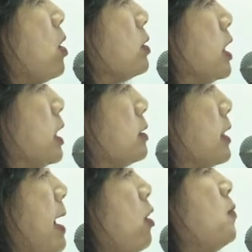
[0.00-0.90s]
on the
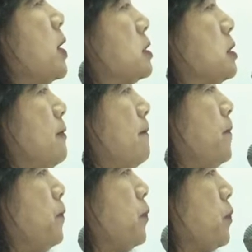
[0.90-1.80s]
elements.
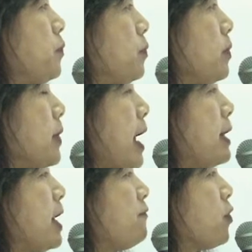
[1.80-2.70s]

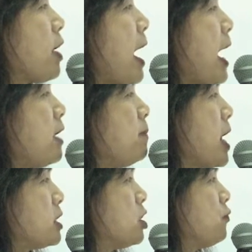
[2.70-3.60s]
And then for the high
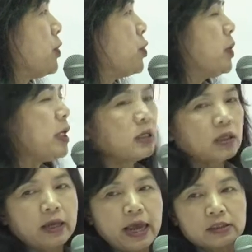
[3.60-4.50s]
mass, we don't need
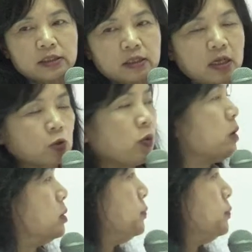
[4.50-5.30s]
gases as well.